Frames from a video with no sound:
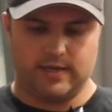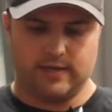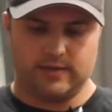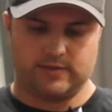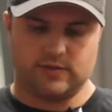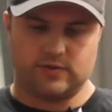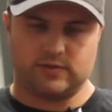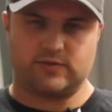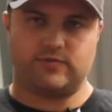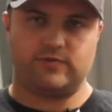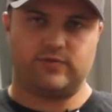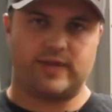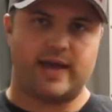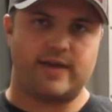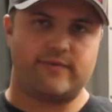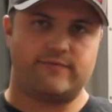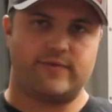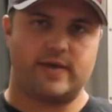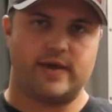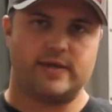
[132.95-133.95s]
So it's
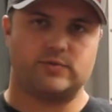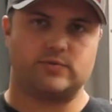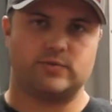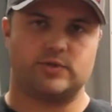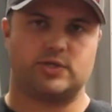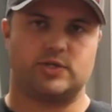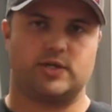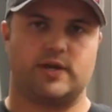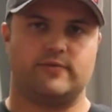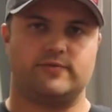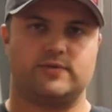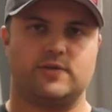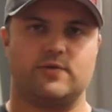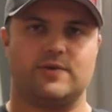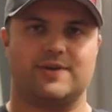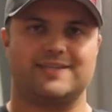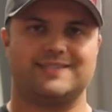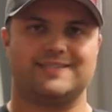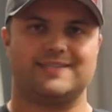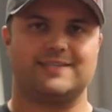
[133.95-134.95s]
flat face, which gives you
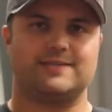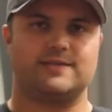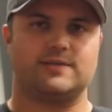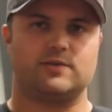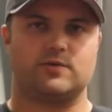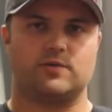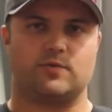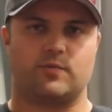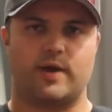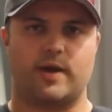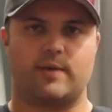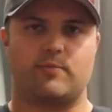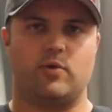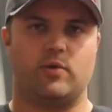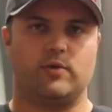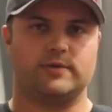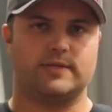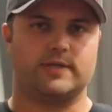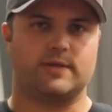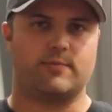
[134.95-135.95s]
a consistent direct
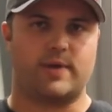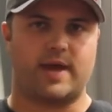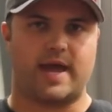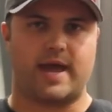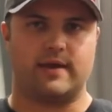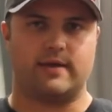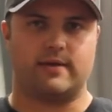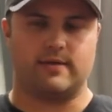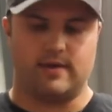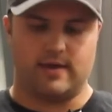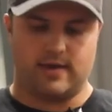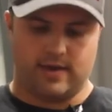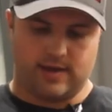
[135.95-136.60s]
pull to the back,